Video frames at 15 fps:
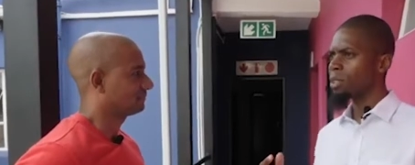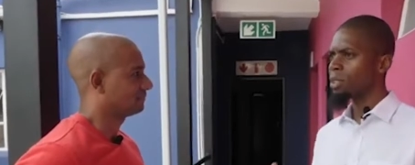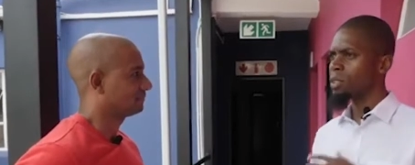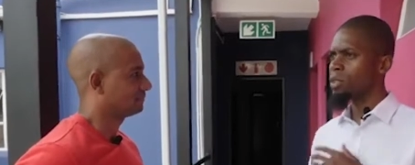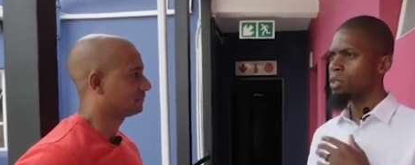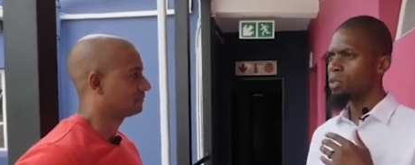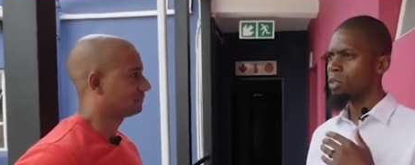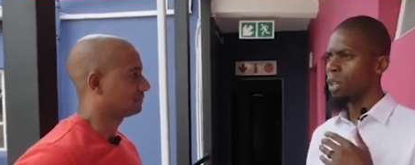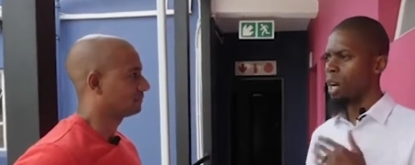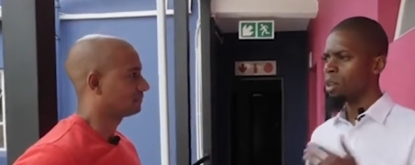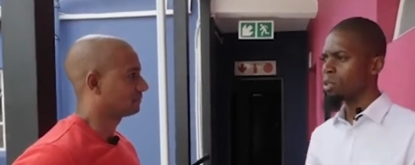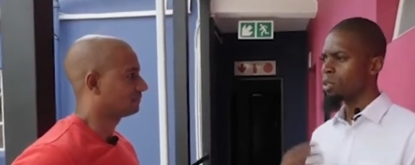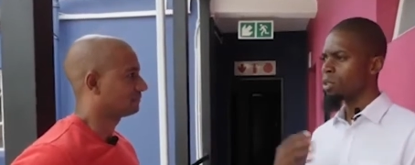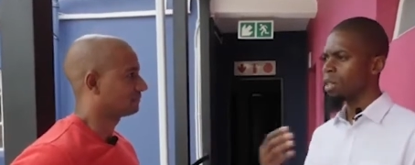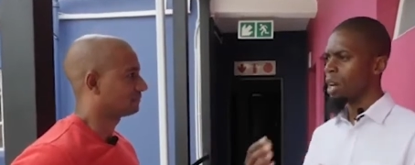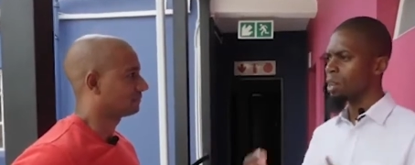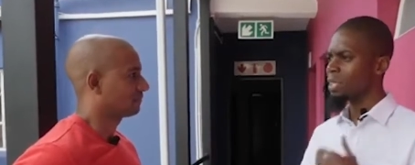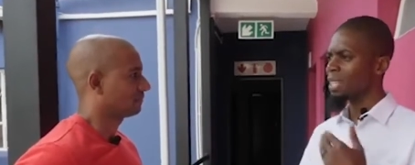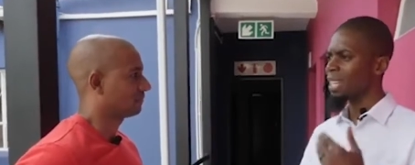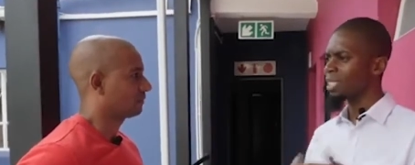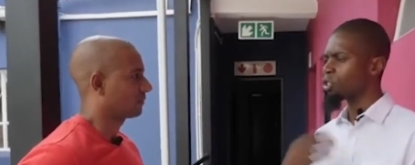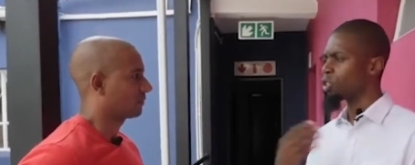Speaker 1: did how did how did
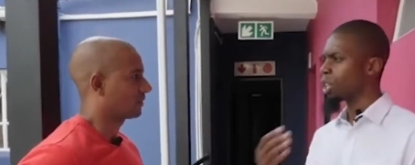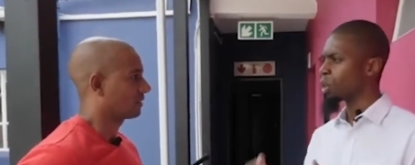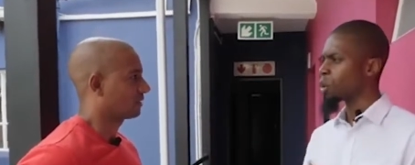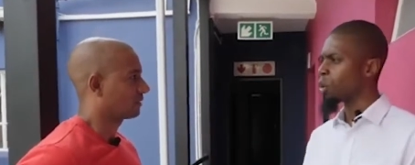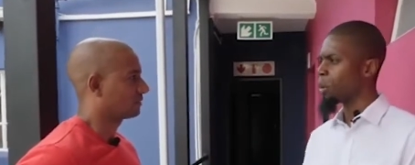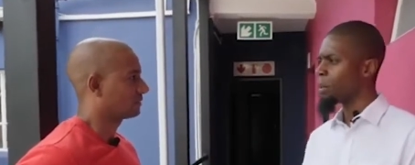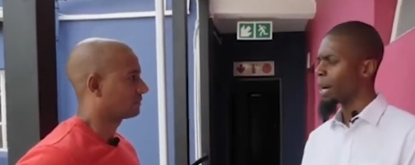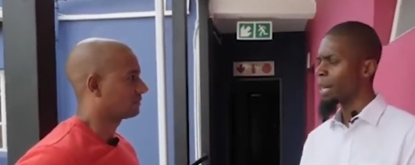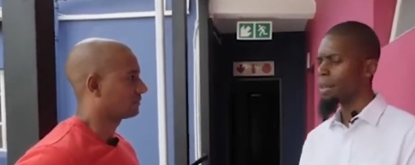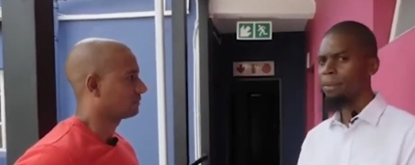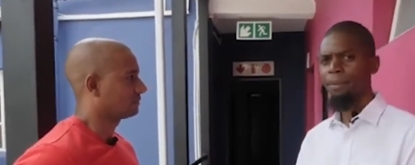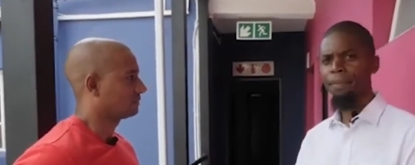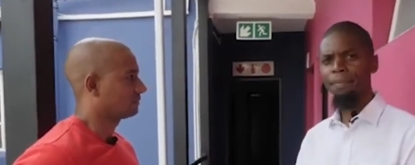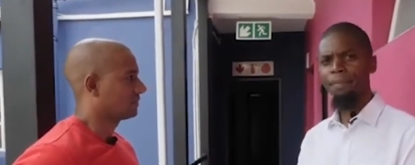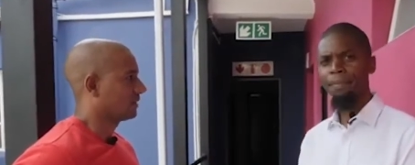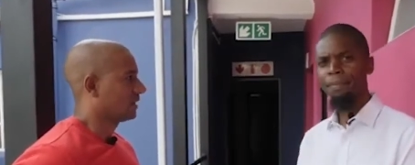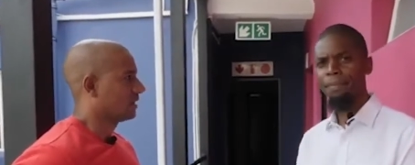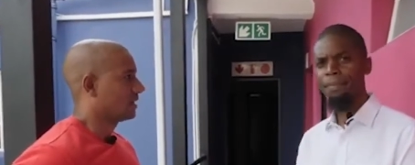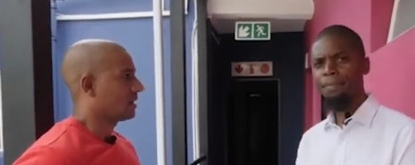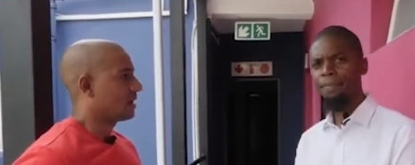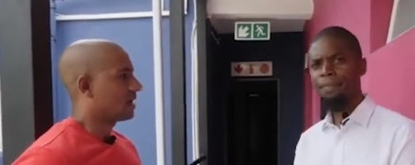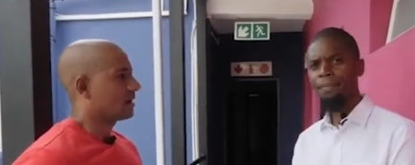that journey go by?
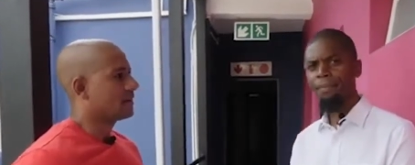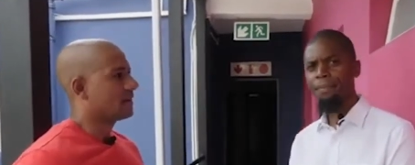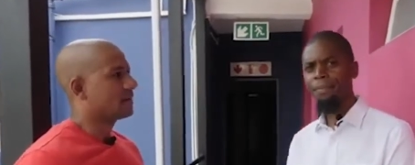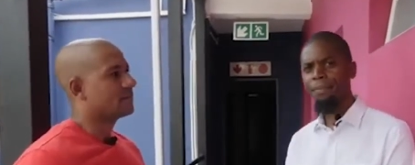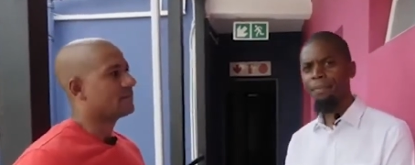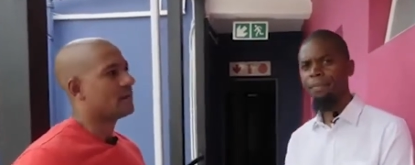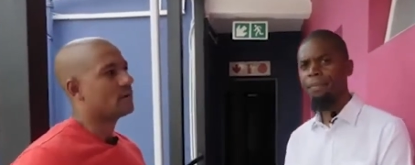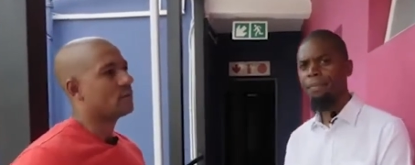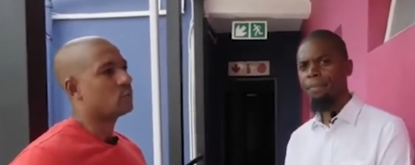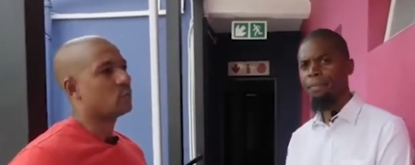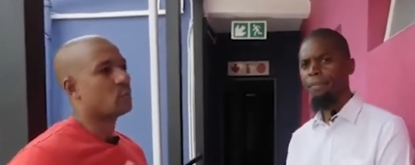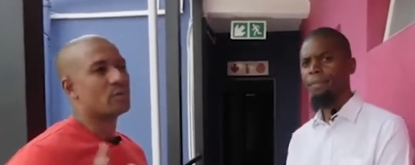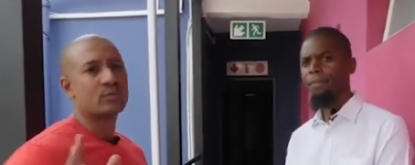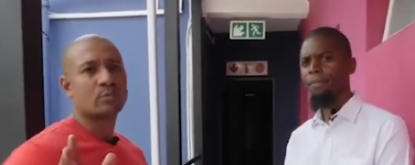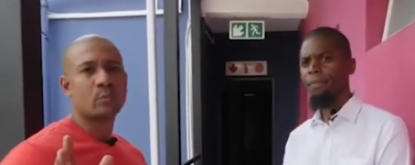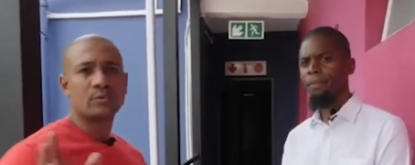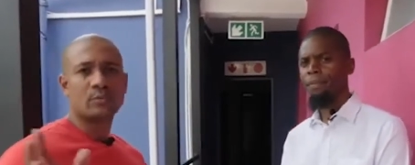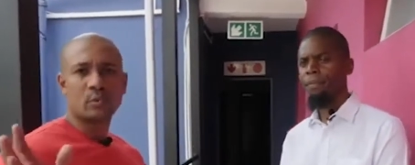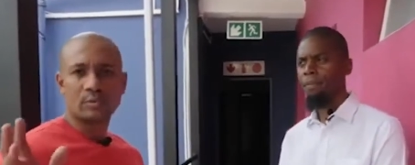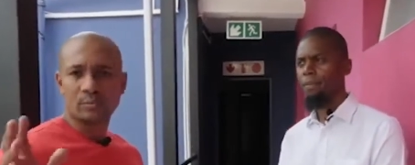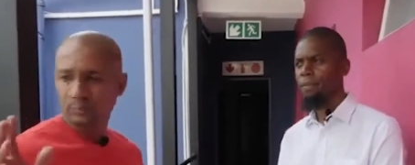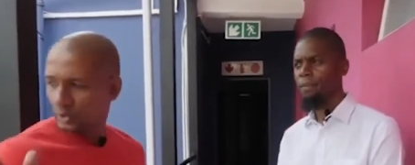
Speaker 2: Now, now with, with,
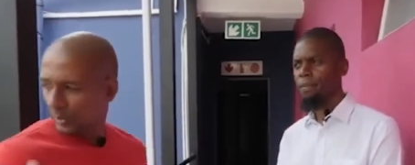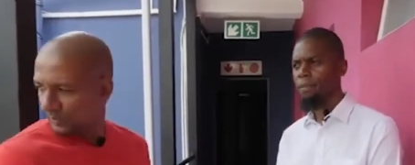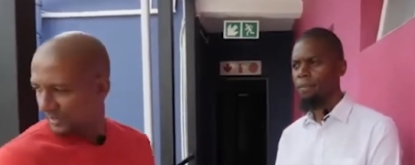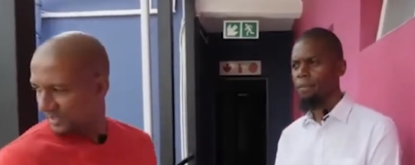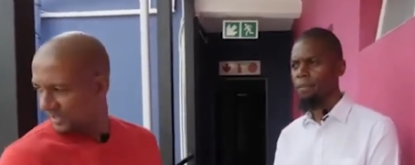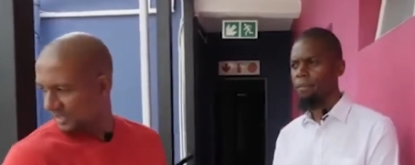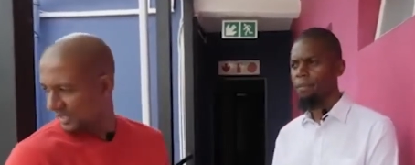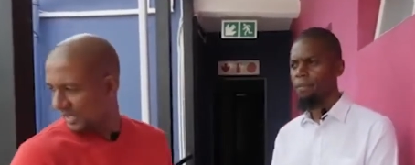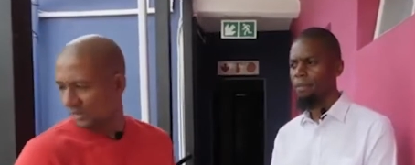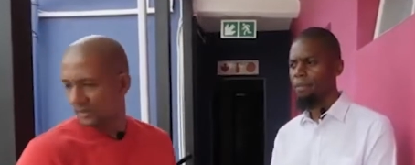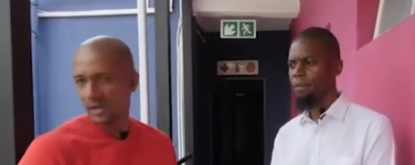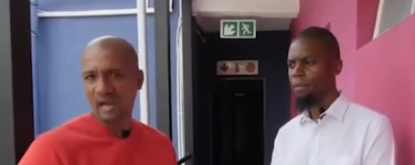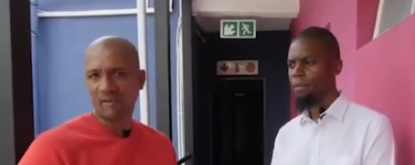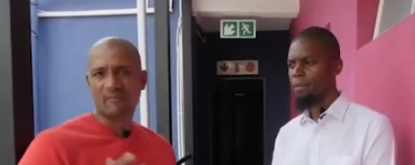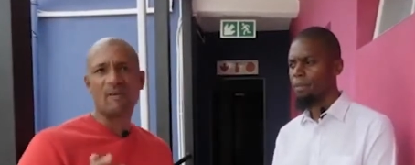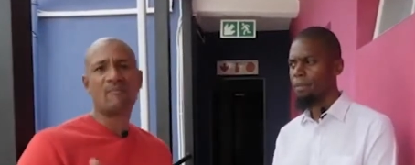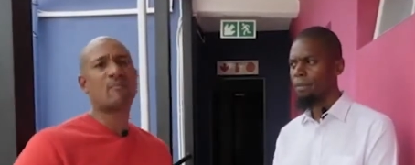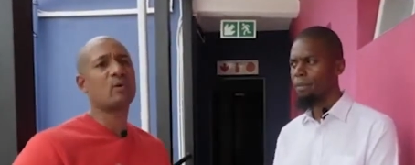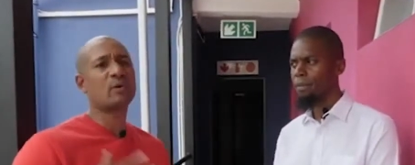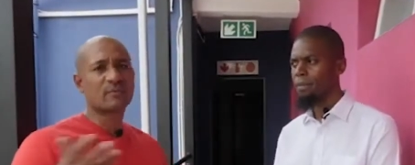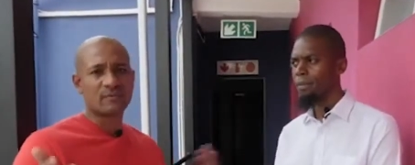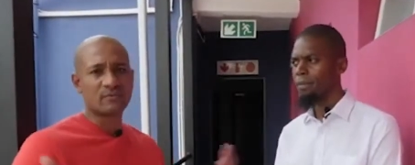with property, like now I've, I've
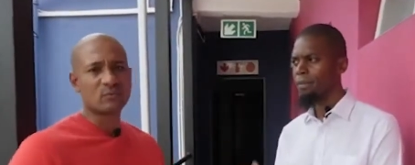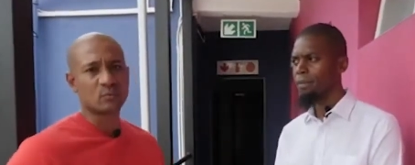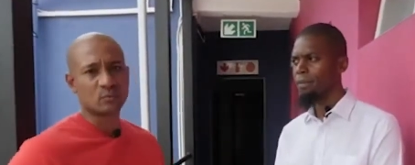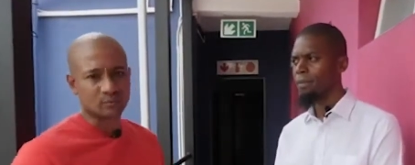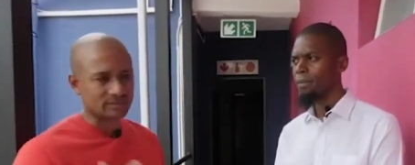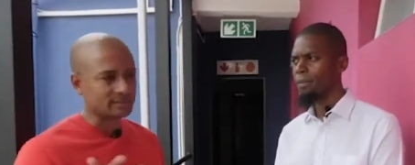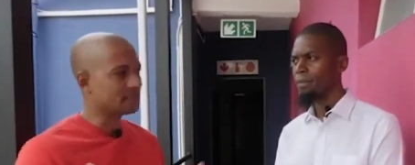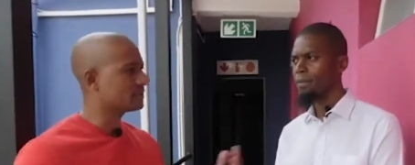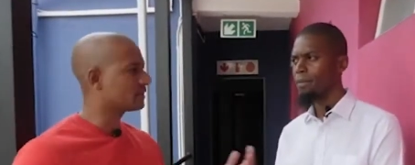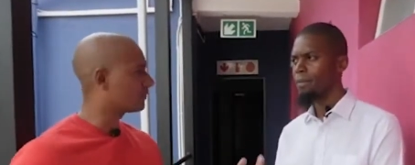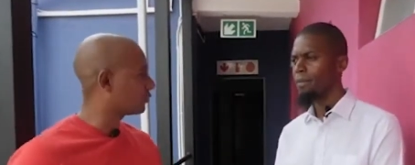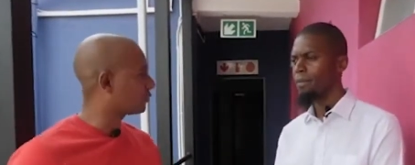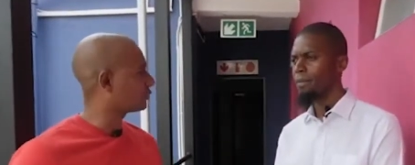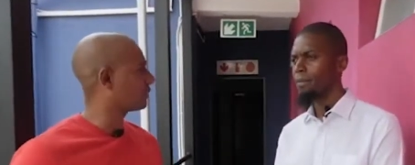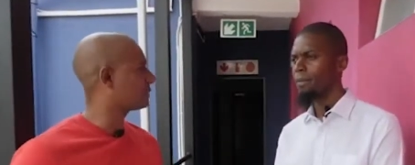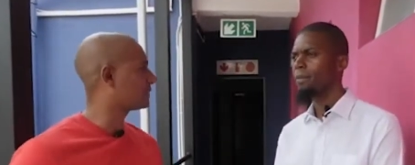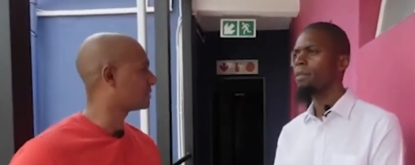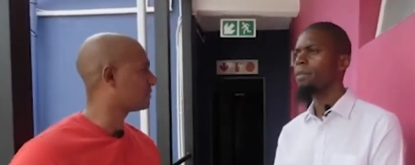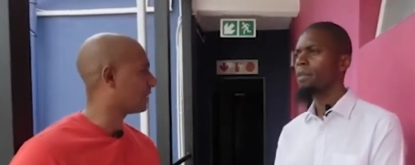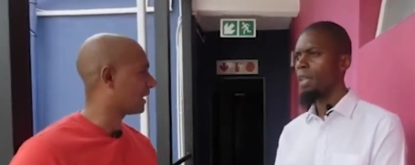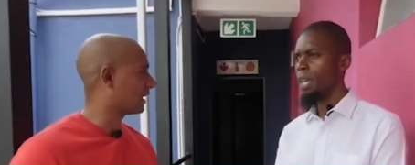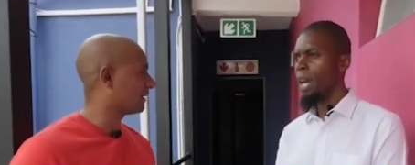bought a few, rented a few properties
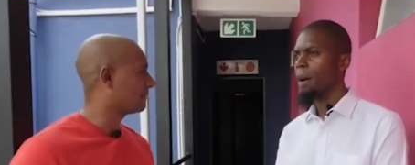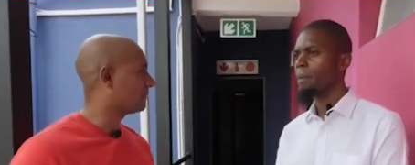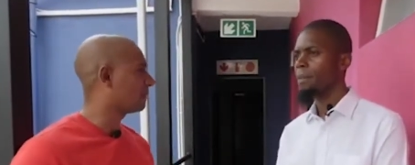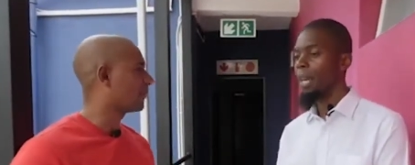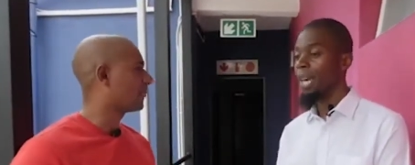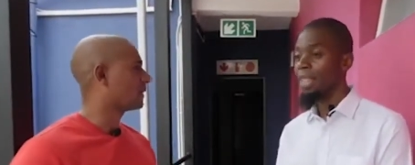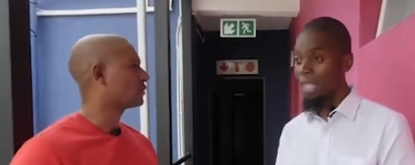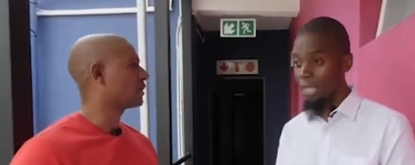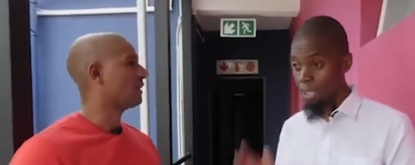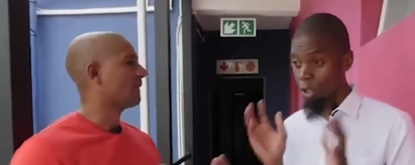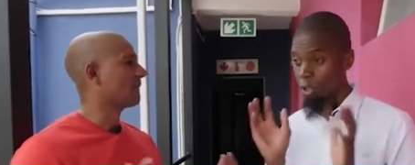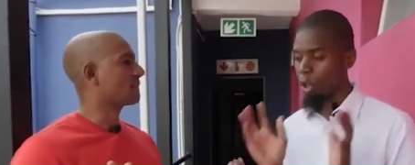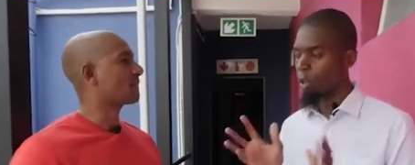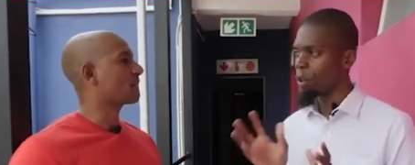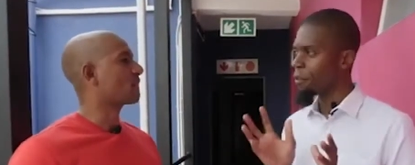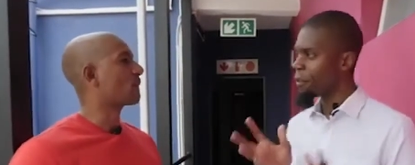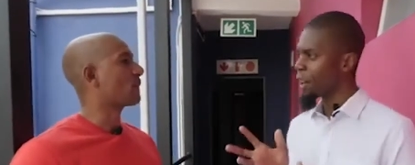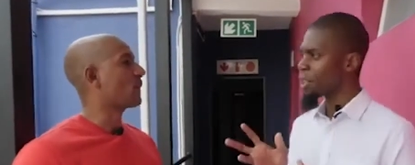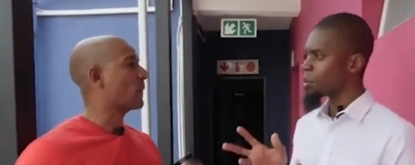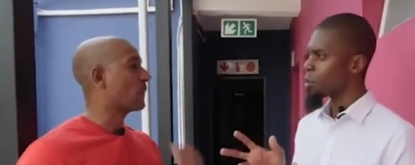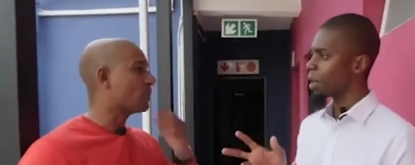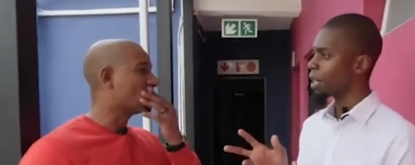in my life.
Speaker 1: Yeah. And this so, is not your
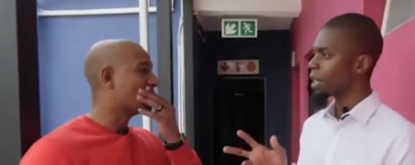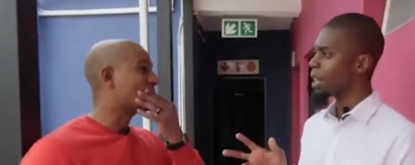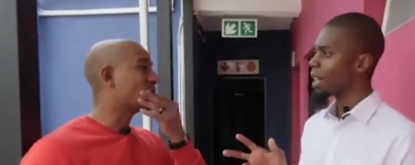first one.